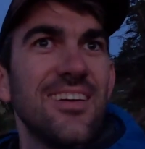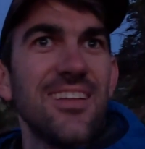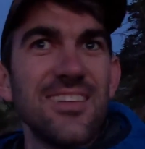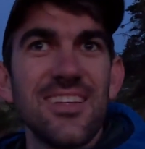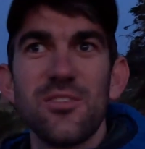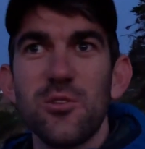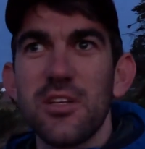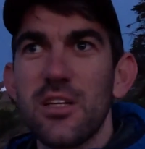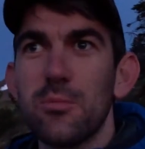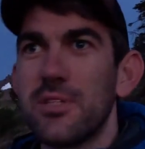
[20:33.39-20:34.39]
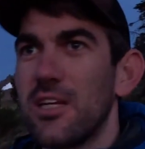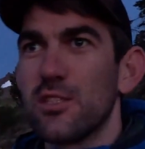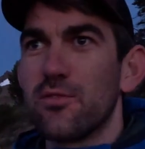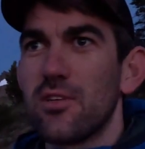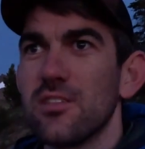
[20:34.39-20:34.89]
this has really good
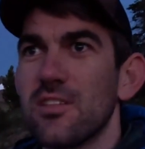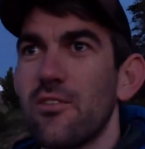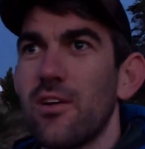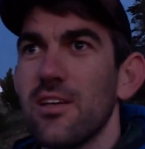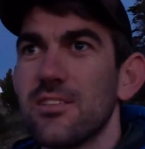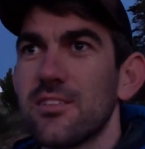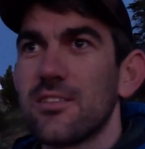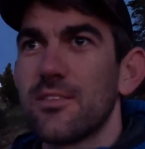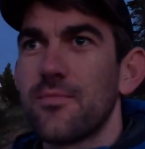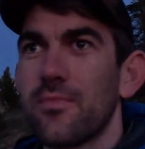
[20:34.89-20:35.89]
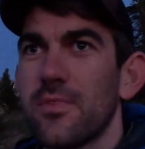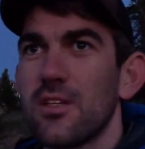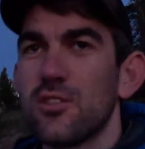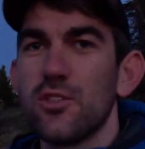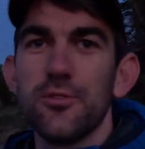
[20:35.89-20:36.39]
potential for a sunrise
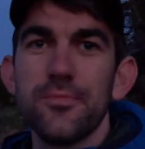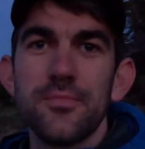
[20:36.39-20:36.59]
shoot.